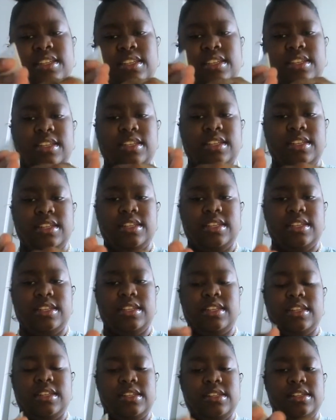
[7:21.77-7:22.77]

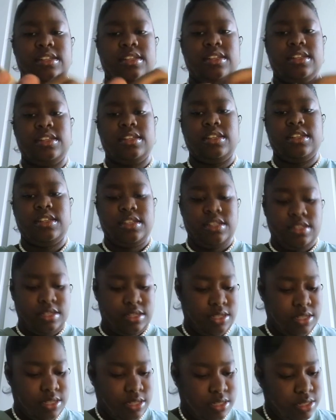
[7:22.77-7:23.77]

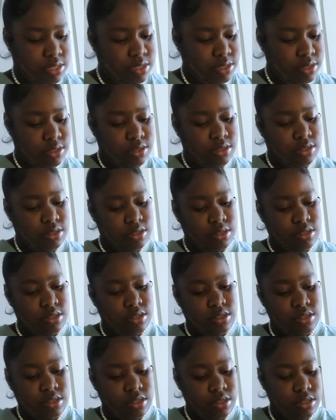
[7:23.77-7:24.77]

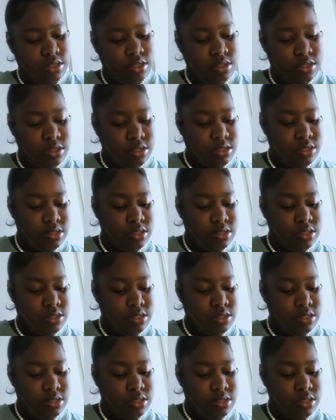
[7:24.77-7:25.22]
Nobody speaks.